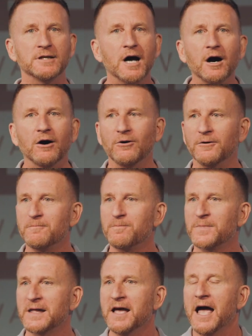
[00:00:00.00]
know.
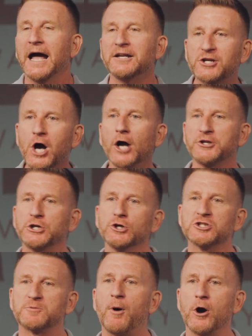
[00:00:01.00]
And God
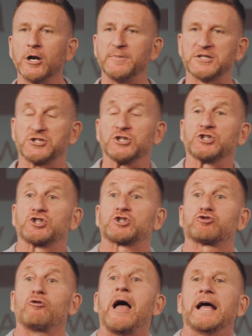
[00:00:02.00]
used Barnabas to
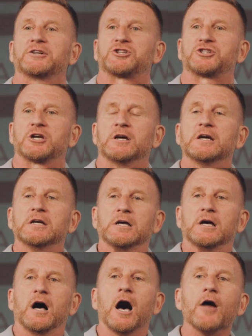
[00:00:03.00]
stretch
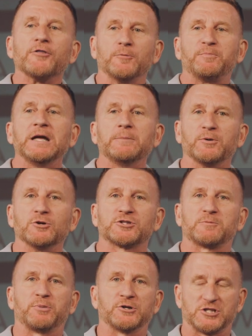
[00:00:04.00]
other
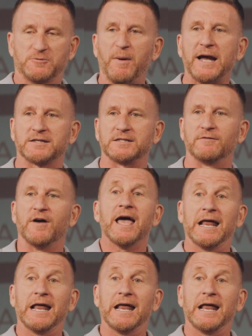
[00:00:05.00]
people's perspective.